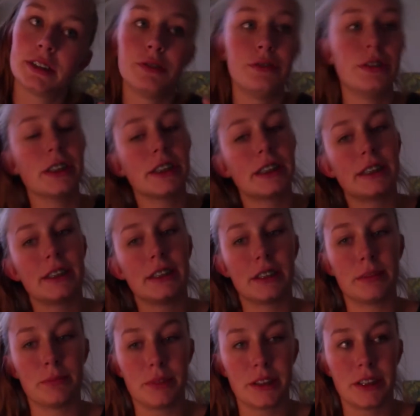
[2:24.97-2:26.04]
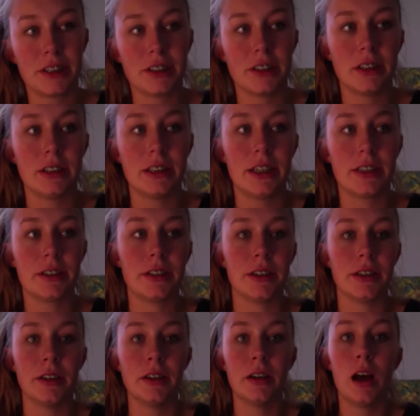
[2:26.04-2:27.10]
you really get this impression
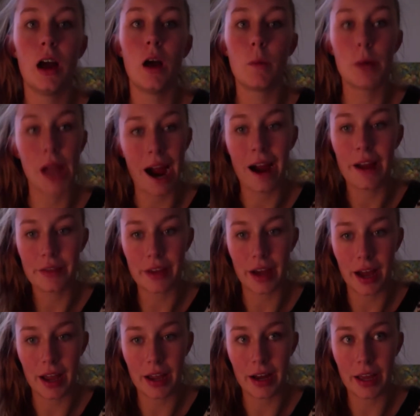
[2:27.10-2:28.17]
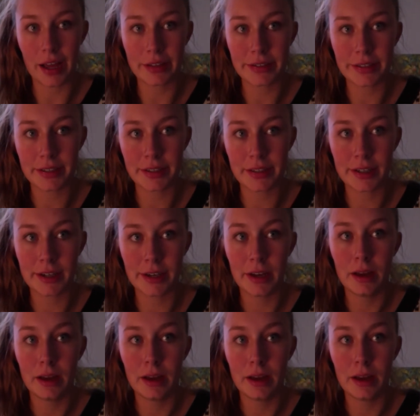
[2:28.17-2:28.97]
that we are in the Highlands,